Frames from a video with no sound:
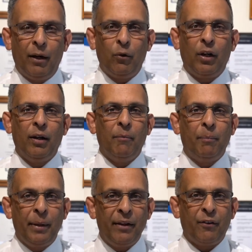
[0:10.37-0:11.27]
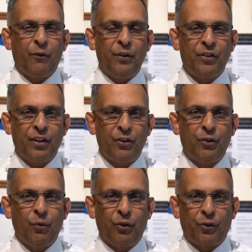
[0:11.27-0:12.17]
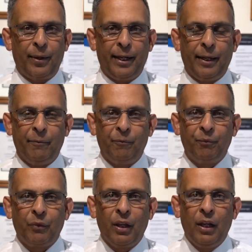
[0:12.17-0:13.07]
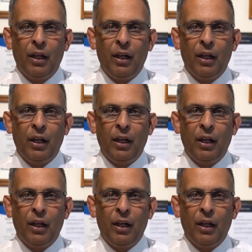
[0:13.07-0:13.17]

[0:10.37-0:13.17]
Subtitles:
about parent visas to Australia.